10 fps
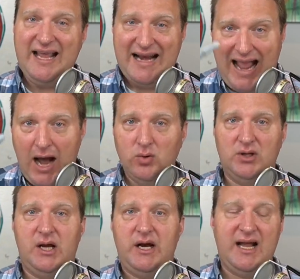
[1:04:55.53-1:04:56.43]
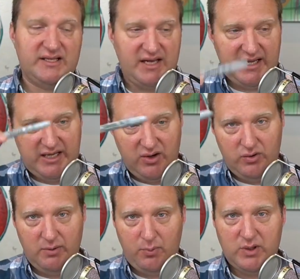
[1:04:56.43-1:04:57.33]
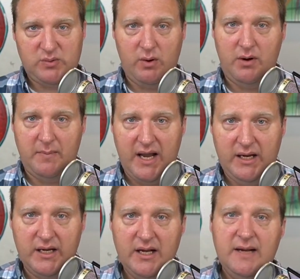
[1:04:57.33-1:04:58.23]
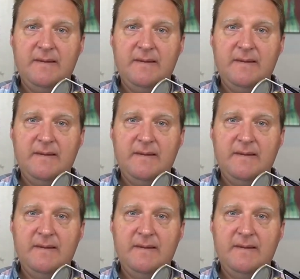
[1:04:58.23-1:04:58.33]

I could outline, I could say, here are the points we want to make.